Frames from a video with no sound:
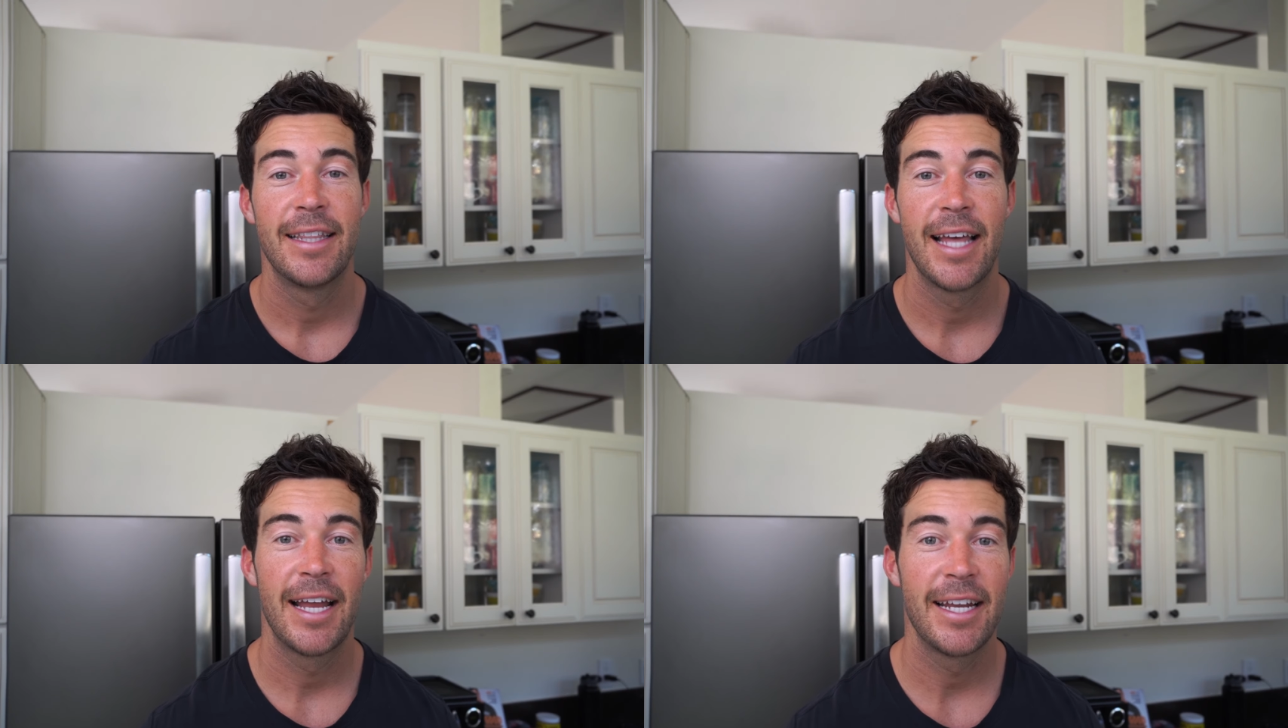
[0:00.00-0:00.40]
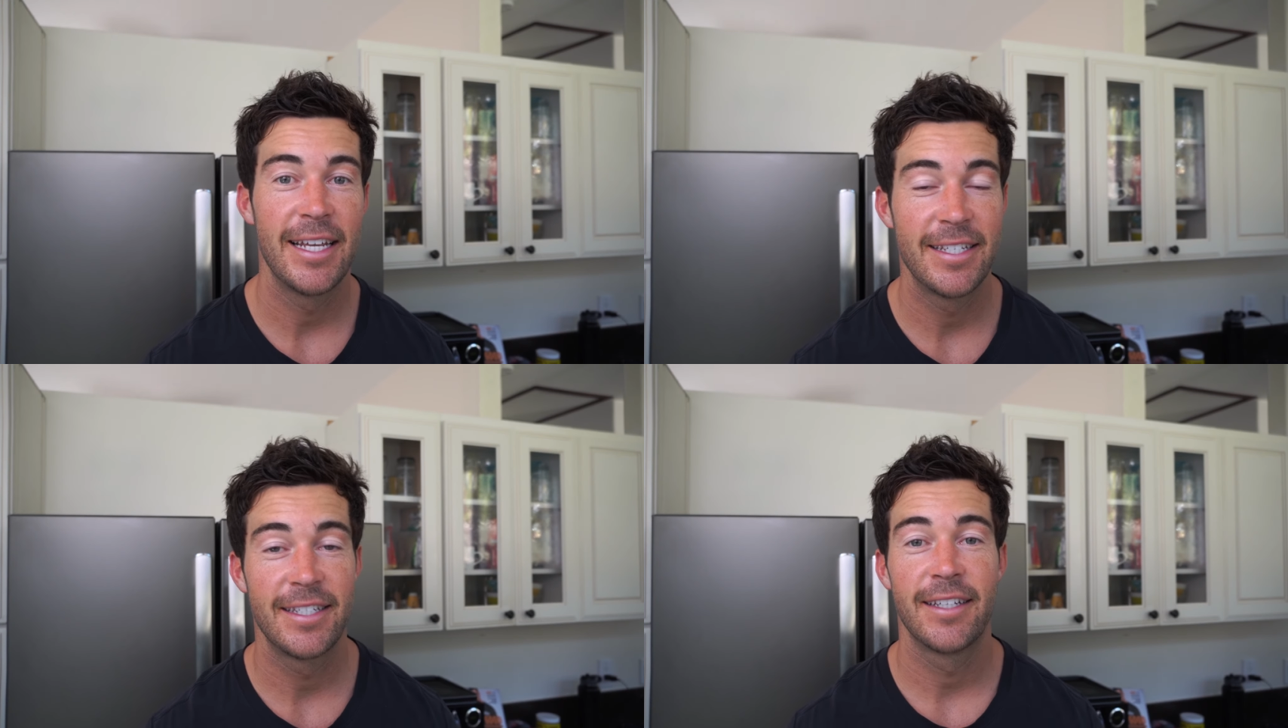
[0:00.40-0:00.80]
that
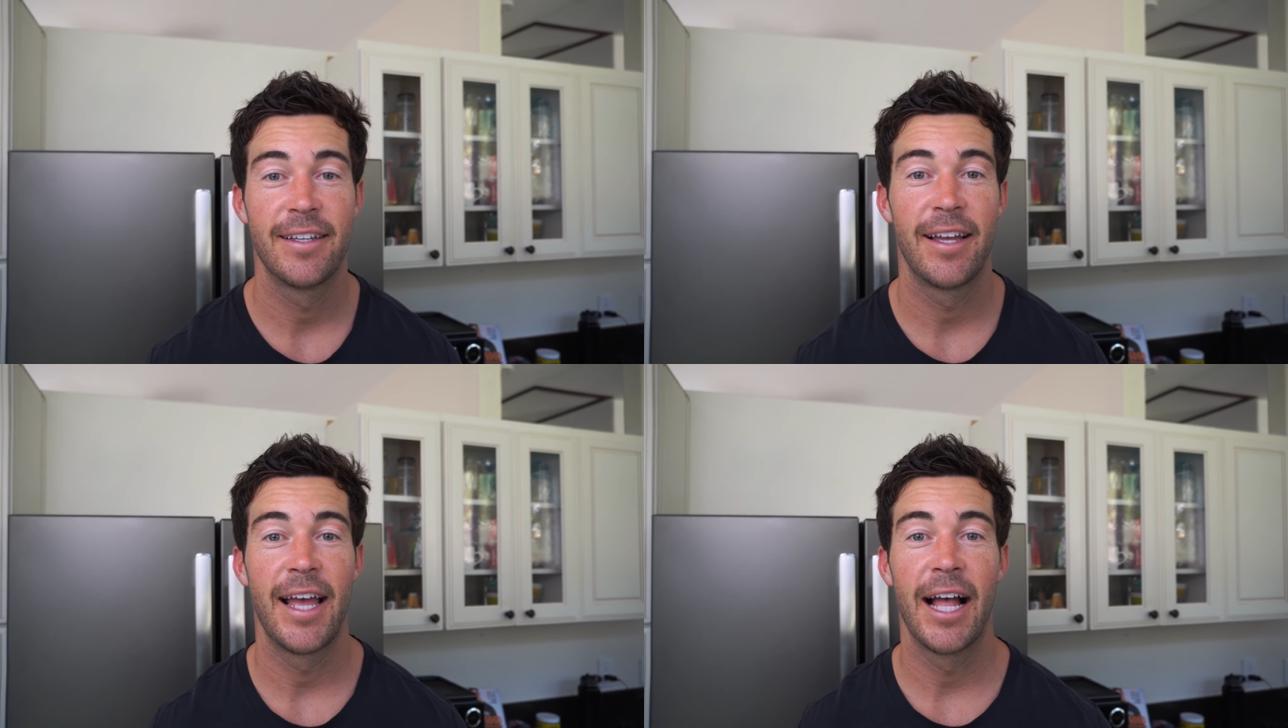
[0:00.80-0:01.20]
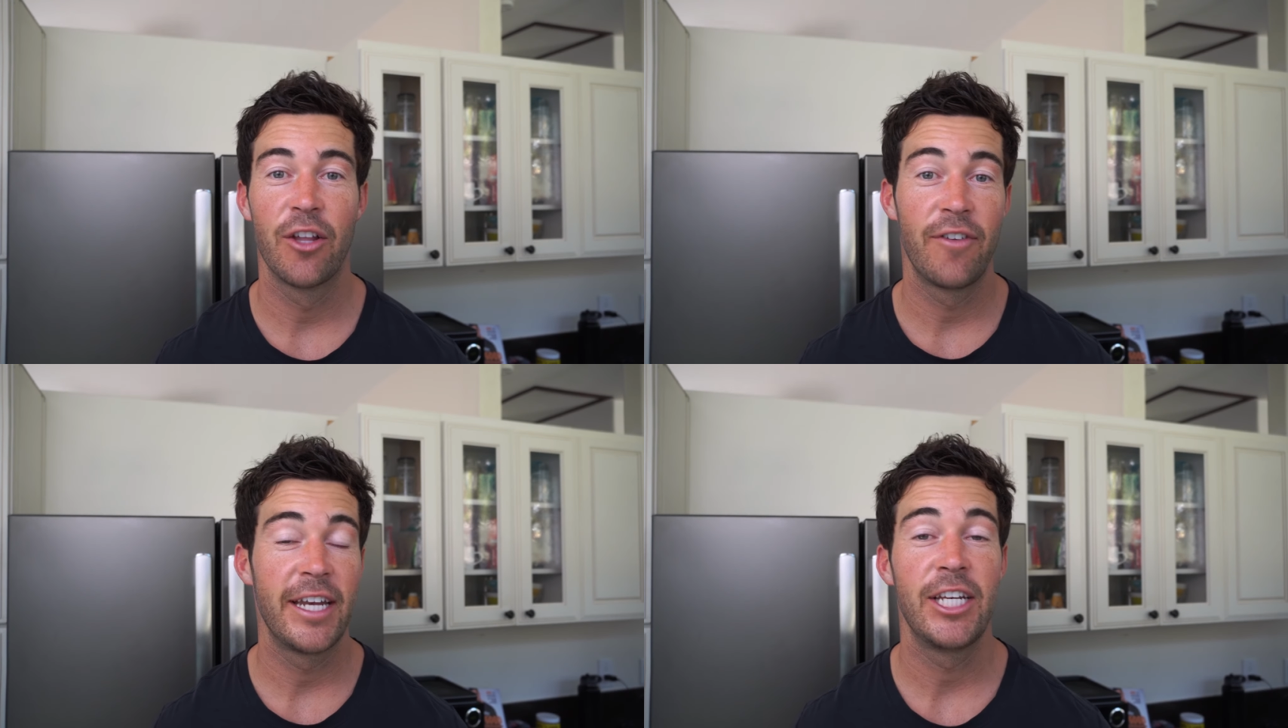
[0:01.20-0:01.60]
is
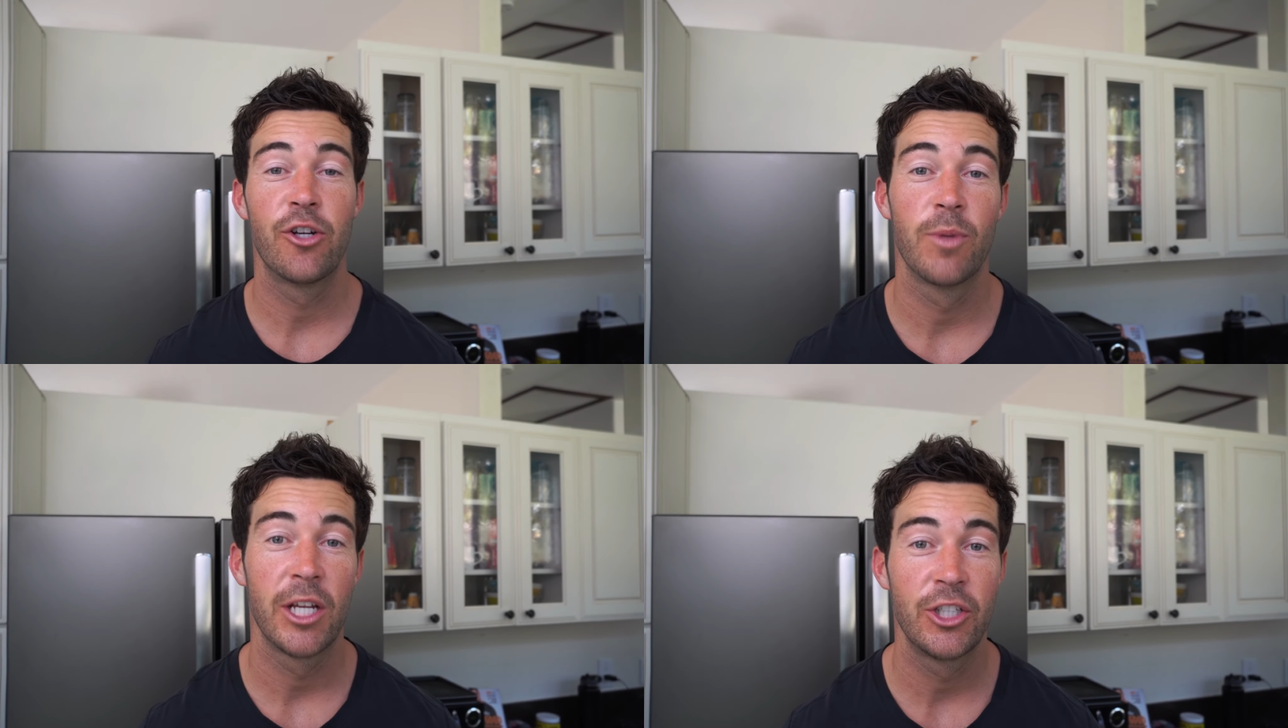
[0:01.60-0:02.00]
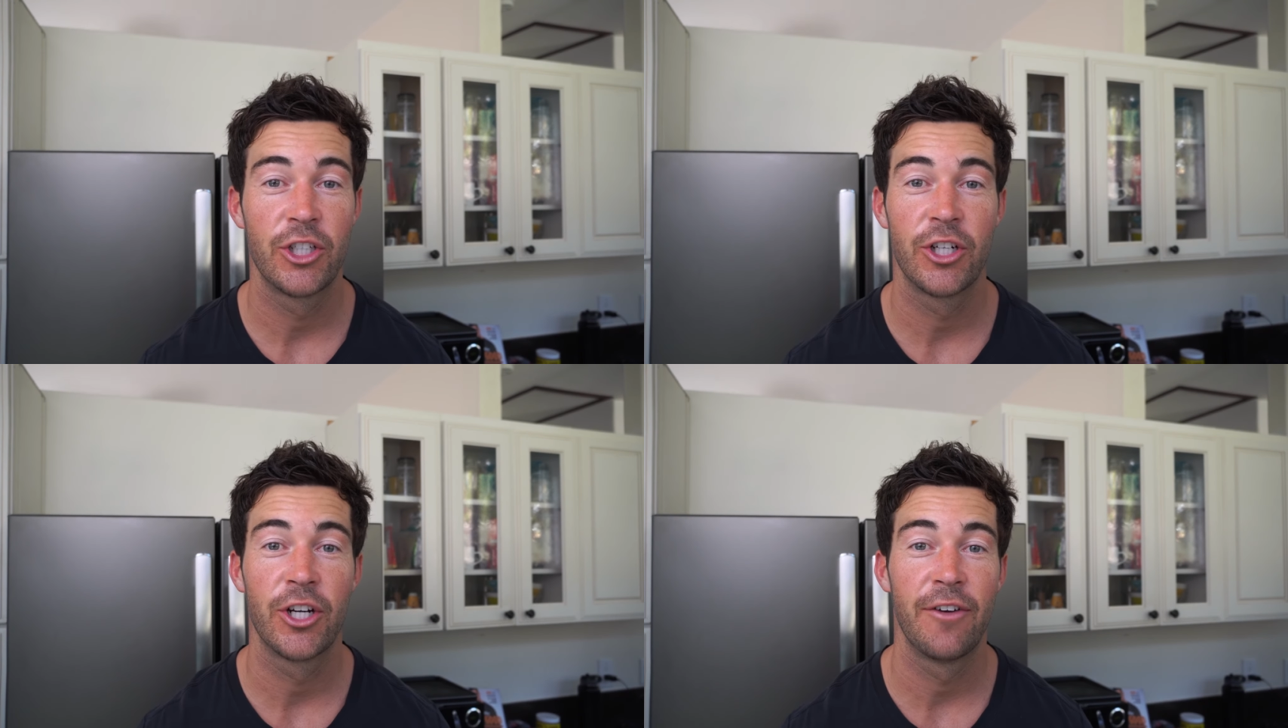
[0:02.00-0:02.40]
elevating your blood
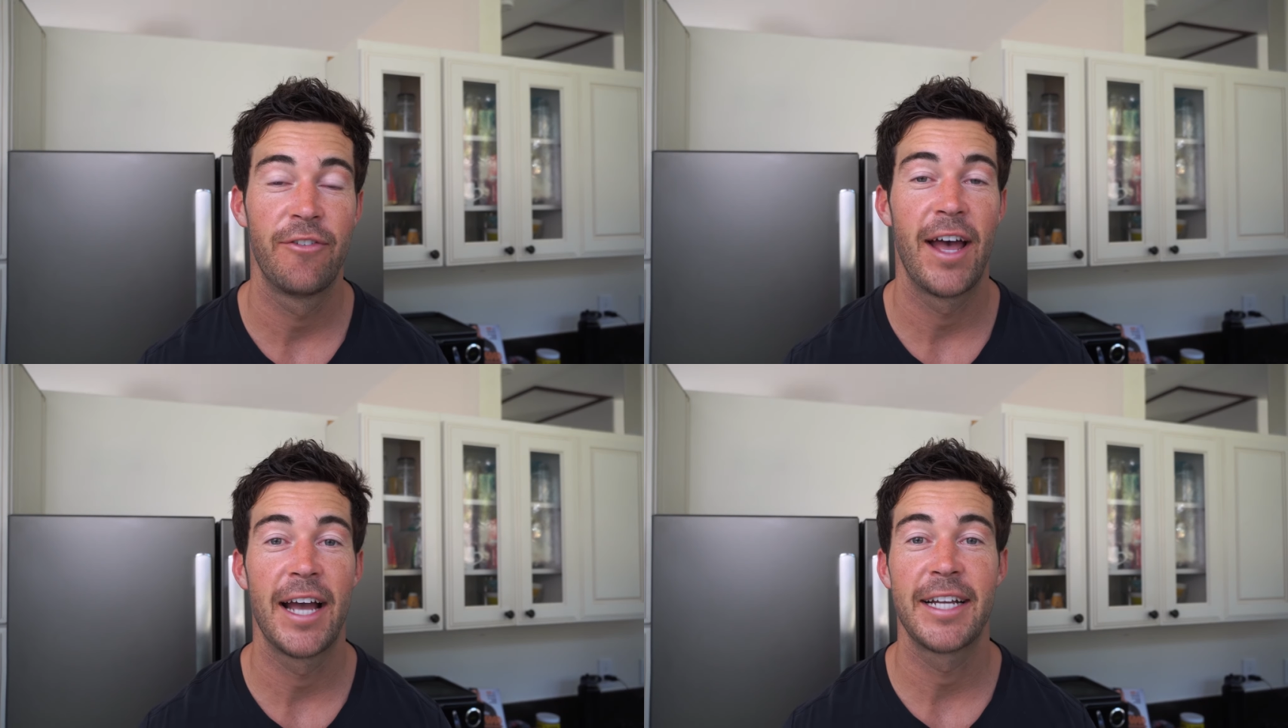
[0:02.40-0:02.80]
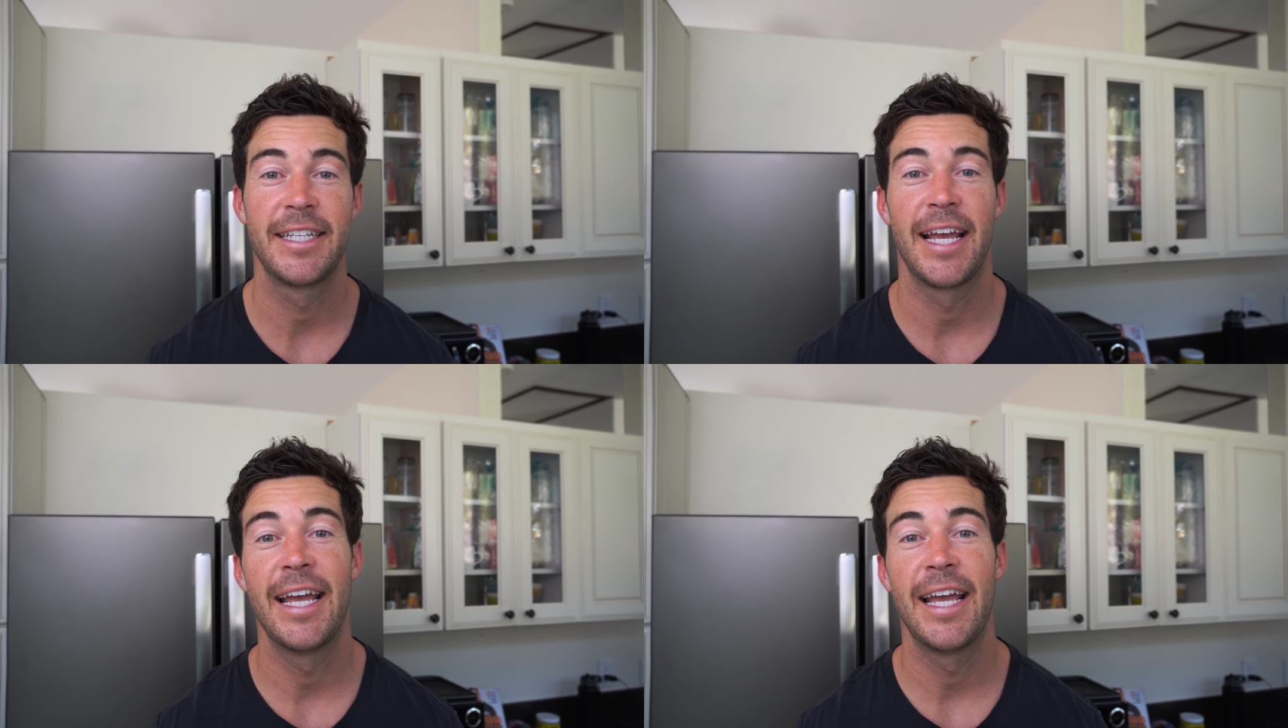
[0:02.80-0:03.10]
sugar effect,